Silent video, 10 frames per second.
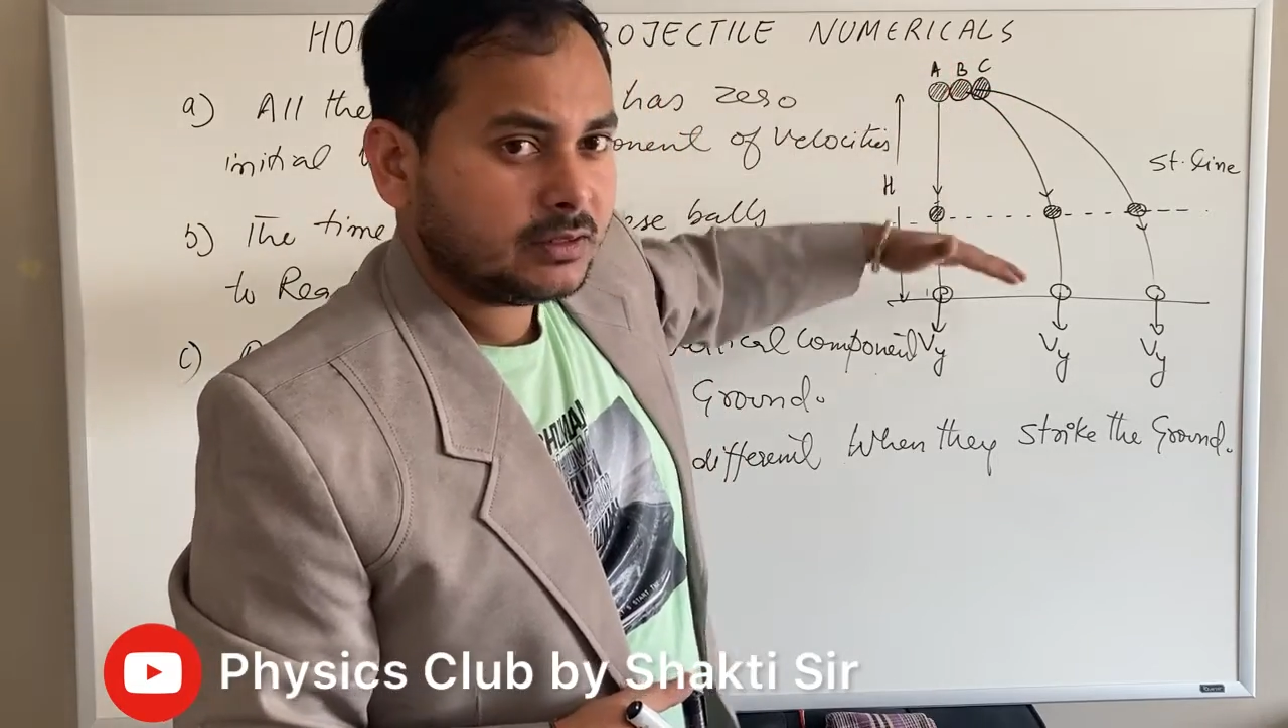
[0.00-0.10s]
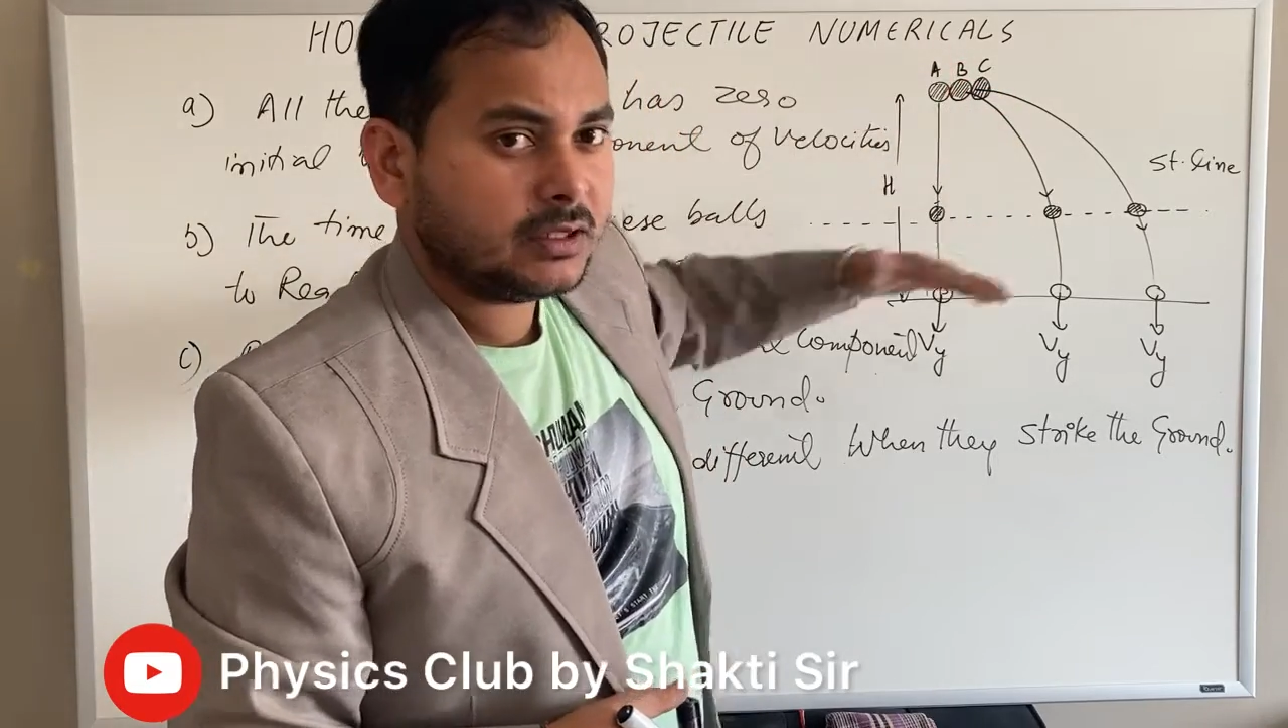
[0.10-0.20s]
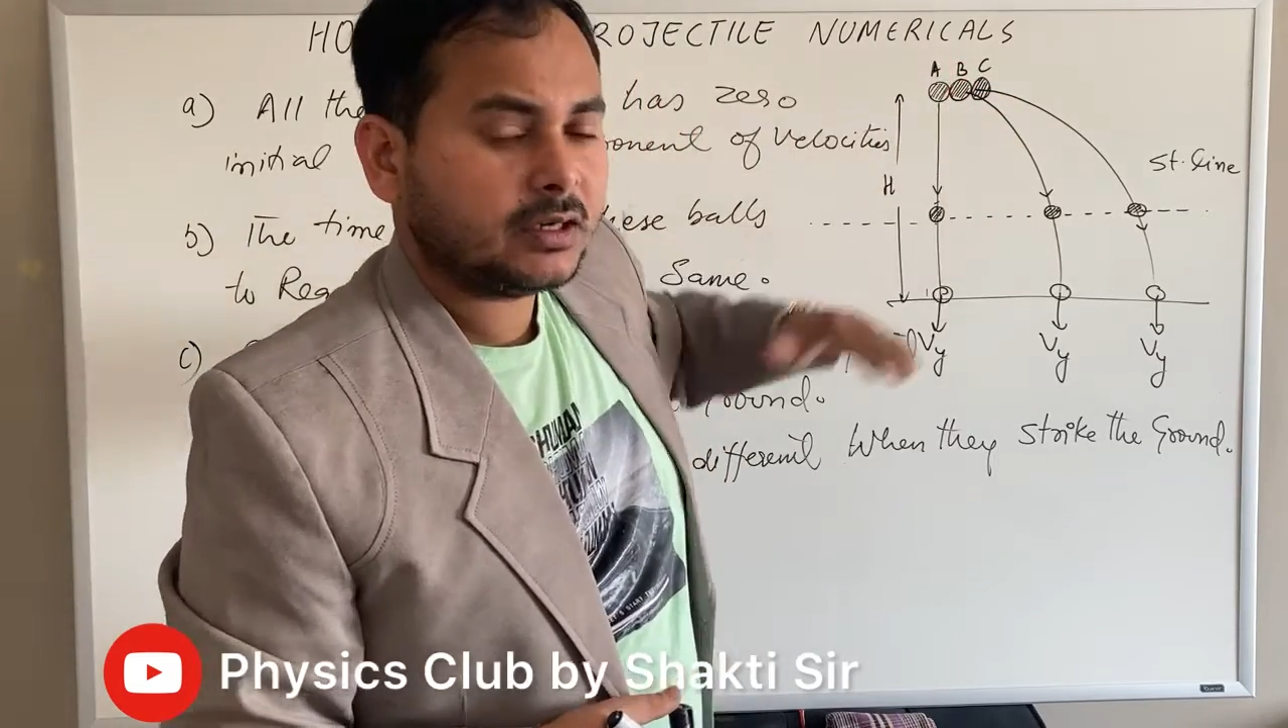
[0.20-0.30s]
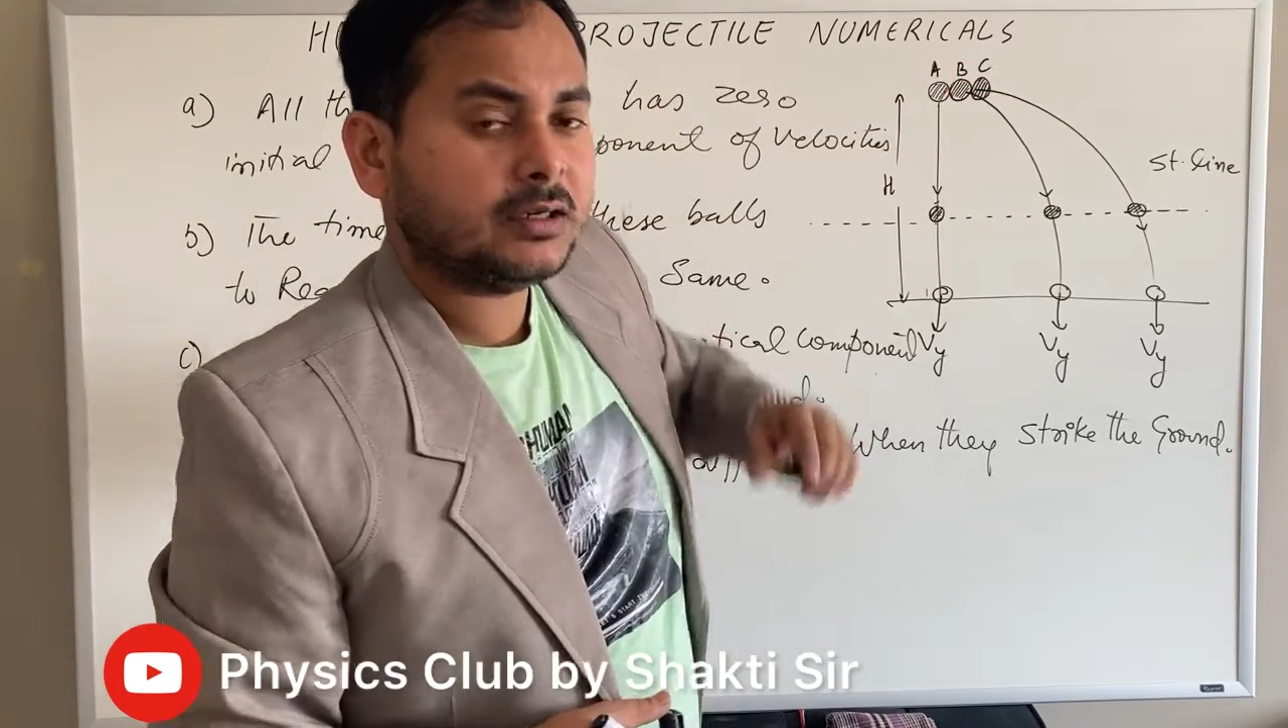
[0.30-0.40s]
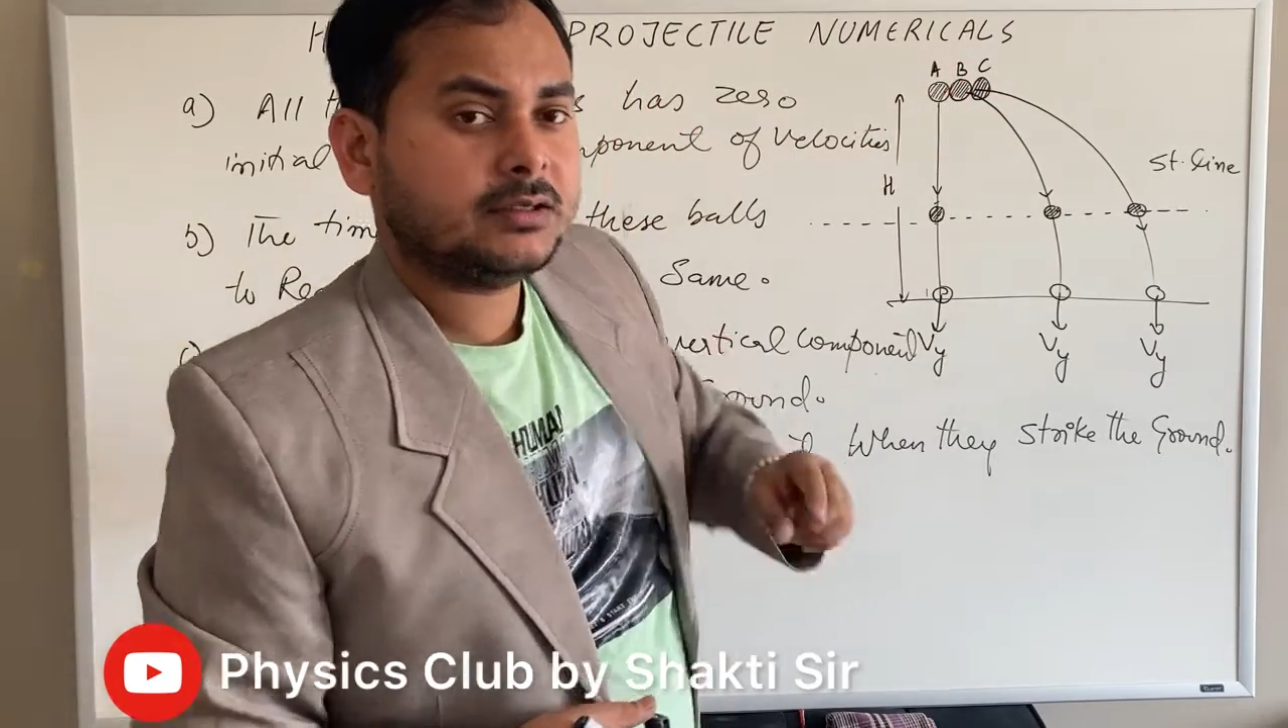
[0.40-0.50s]

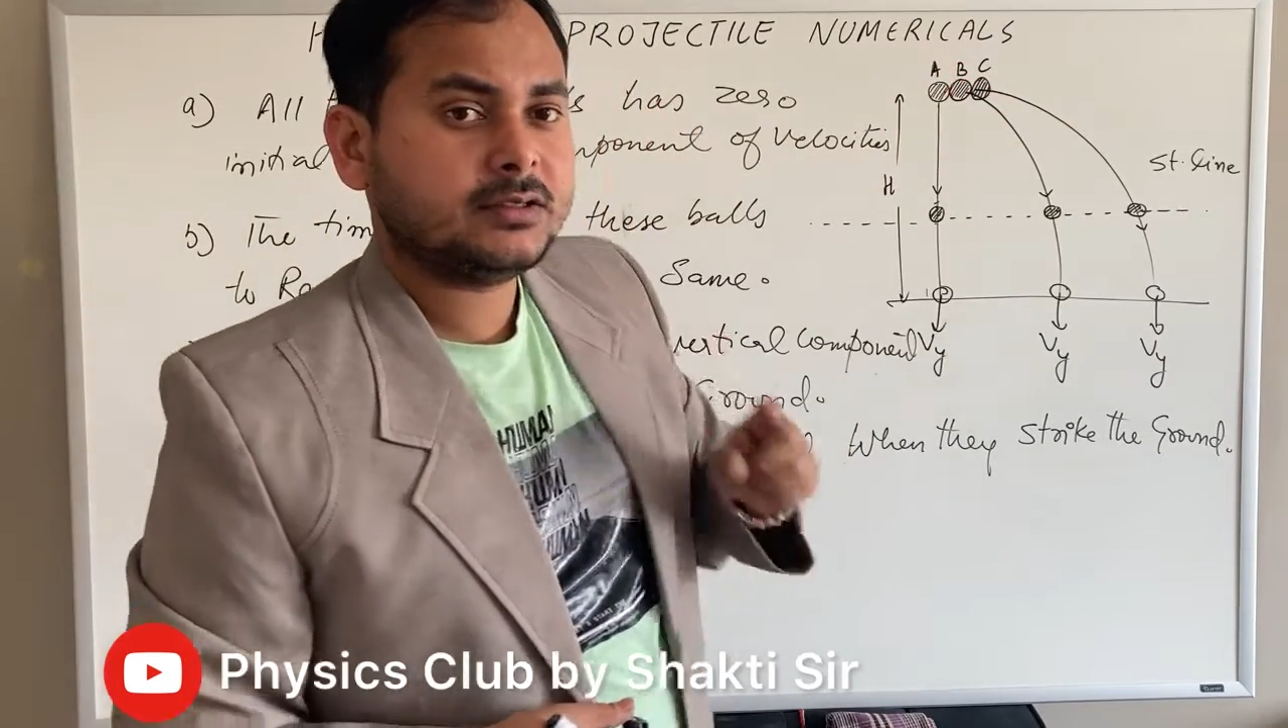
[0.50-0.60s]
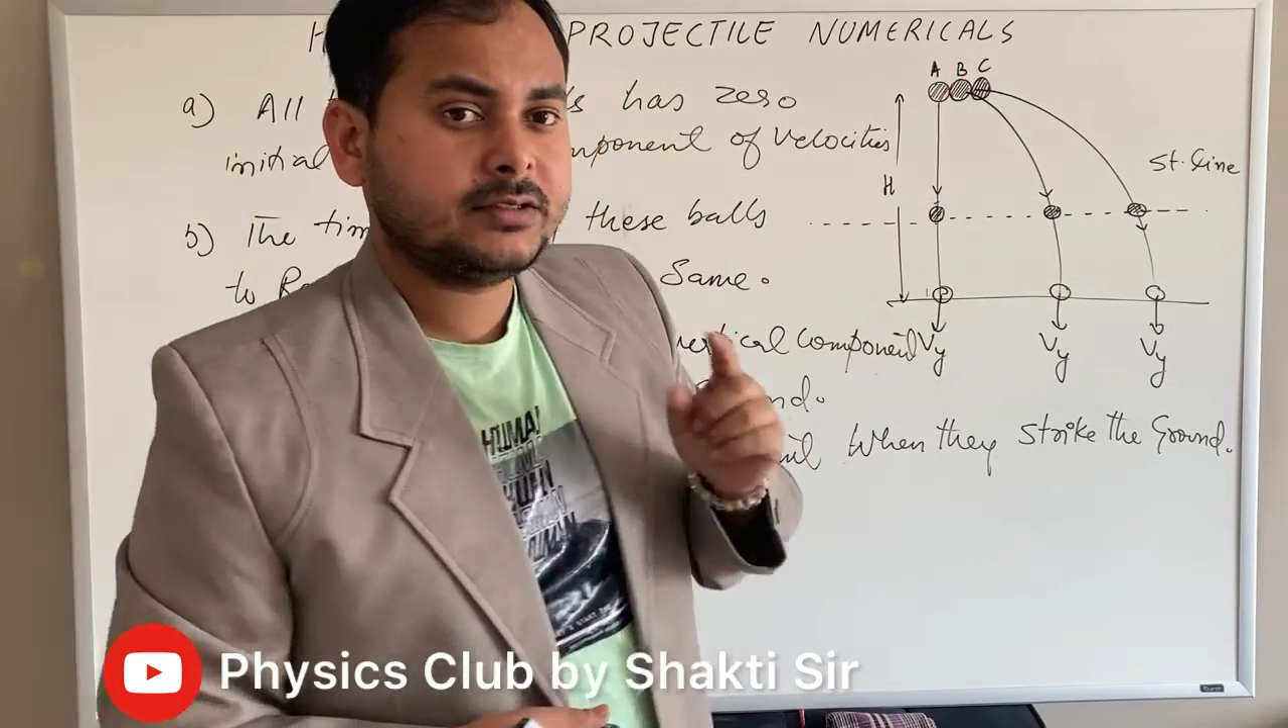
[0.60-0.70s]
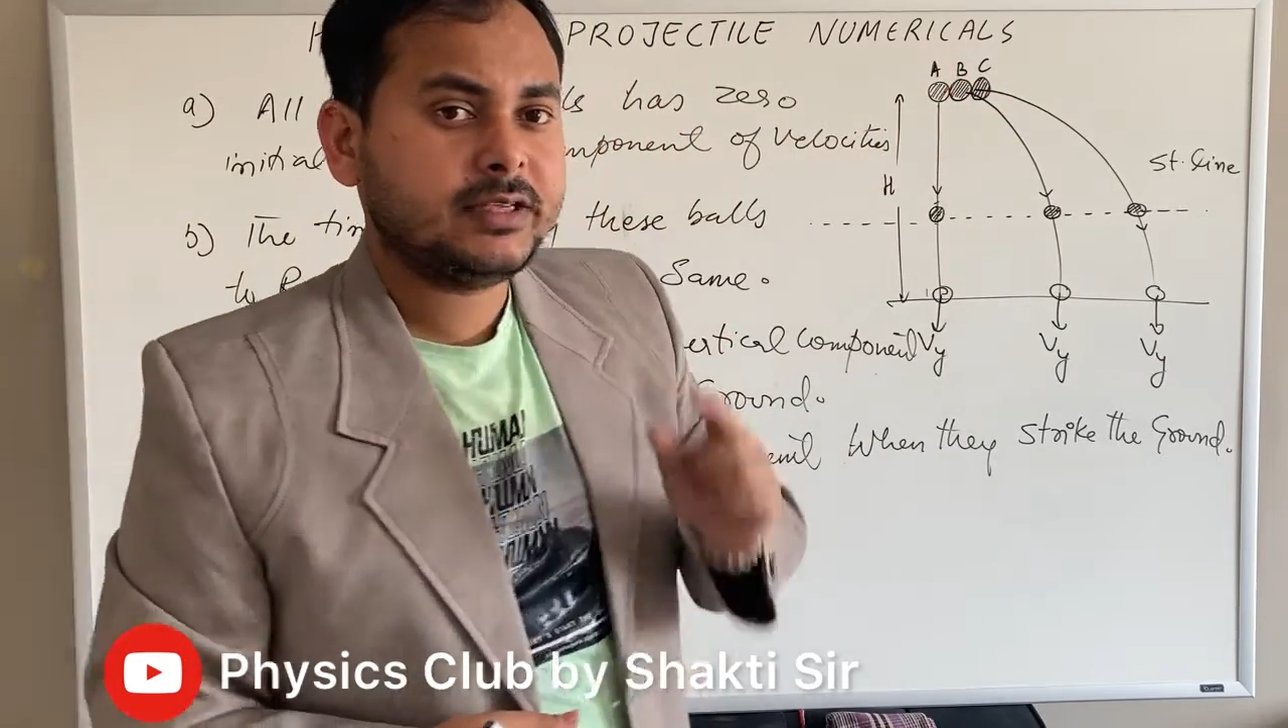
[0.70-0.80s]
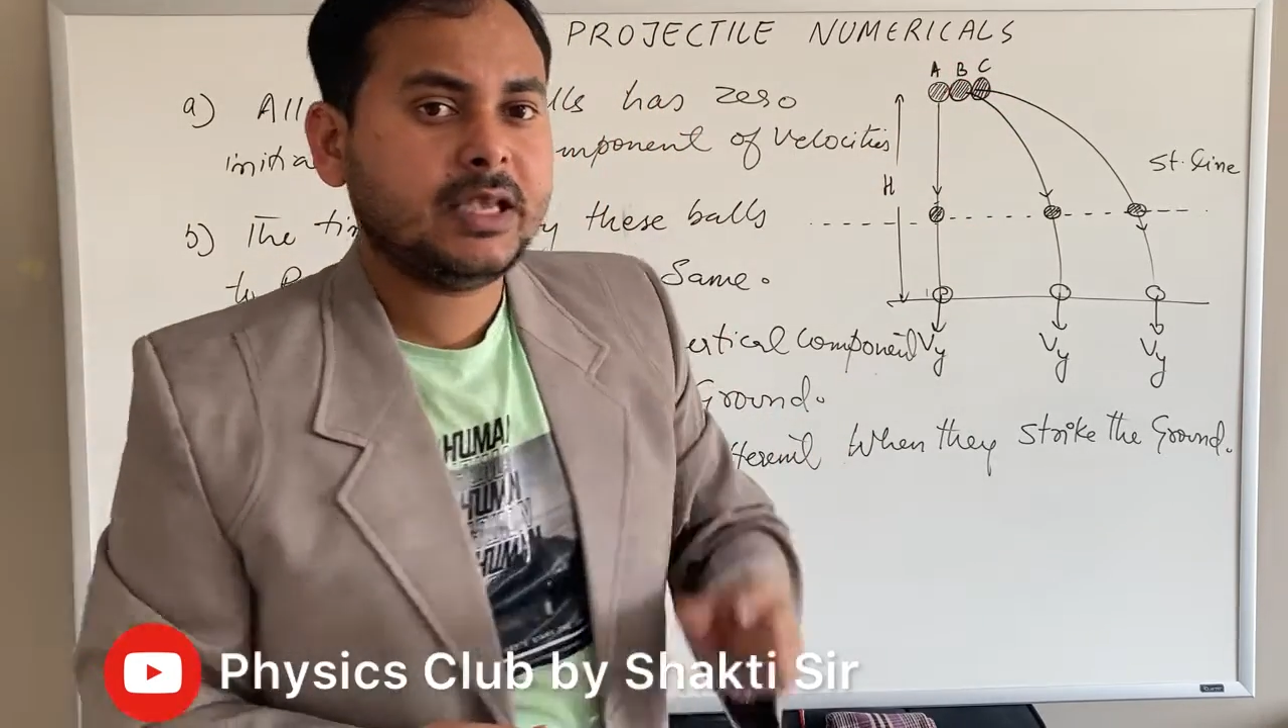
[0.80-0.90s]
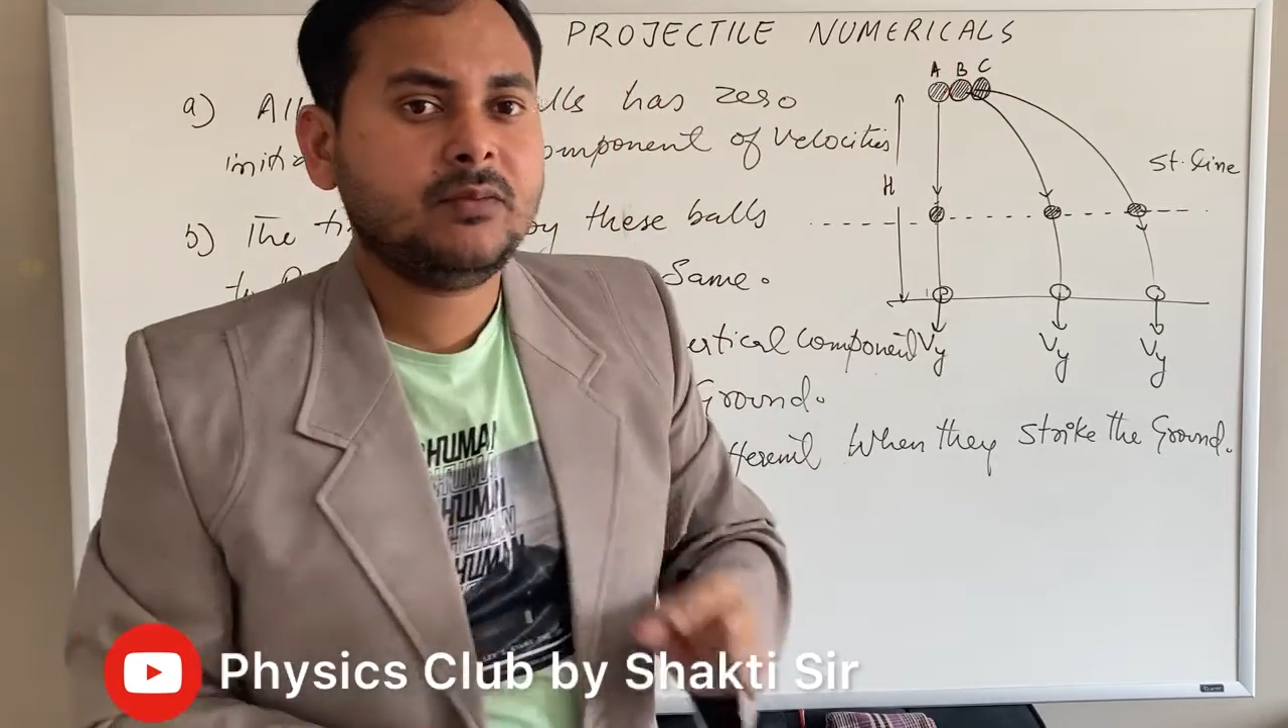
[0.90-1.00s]
the
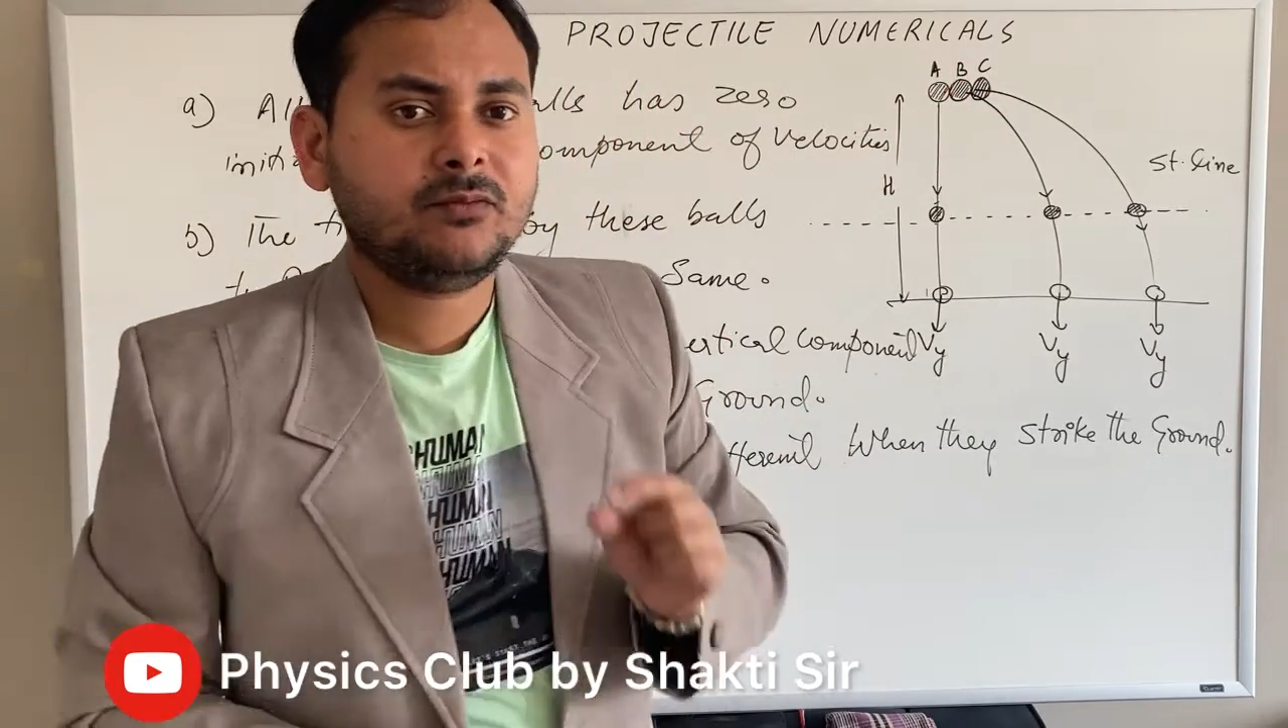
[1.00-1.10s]
same